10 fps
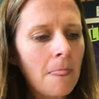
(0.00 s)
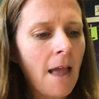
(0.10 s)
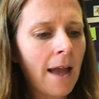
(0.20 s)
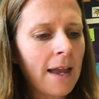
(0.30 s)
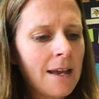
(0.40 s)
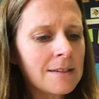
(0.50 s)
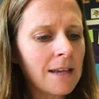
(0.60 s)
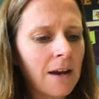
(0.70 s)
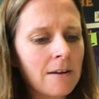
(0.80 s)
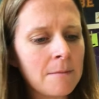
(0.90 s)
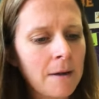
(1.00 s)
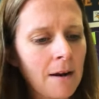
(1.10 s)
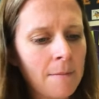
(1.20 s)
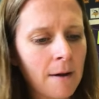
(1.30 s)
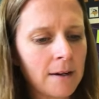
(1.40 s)
I ask Aaron and
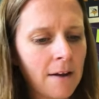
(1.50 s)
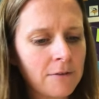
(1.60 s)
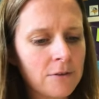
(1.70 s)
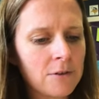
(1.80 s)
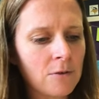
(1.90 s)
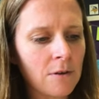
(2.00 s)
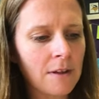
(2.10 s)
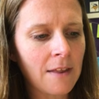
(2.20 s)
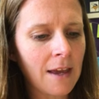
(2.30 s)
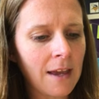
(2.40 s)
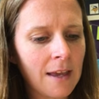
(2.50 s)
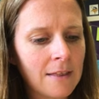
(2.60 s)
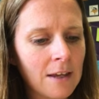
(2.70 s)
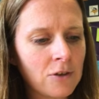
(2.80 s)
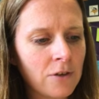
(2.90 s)
Bear about it after school, and they,
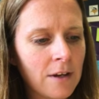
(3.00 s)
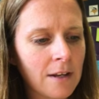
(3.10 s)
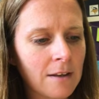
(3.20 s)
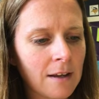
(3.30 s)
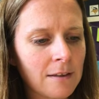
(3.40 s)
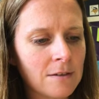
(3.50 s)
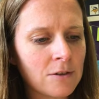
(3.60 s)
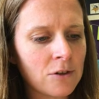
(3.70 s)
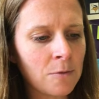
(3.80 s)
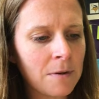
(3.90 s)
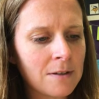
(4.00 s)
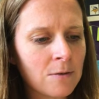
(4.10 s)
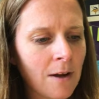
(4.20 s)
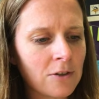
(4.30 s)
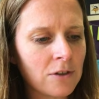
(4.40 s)
they treat it like the stupidest
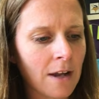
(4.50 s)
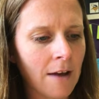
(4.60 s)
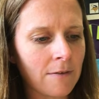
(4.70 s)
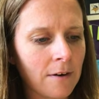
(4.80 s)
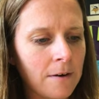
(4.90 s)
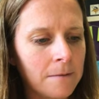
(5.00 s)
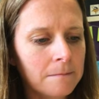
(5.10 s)
question ever.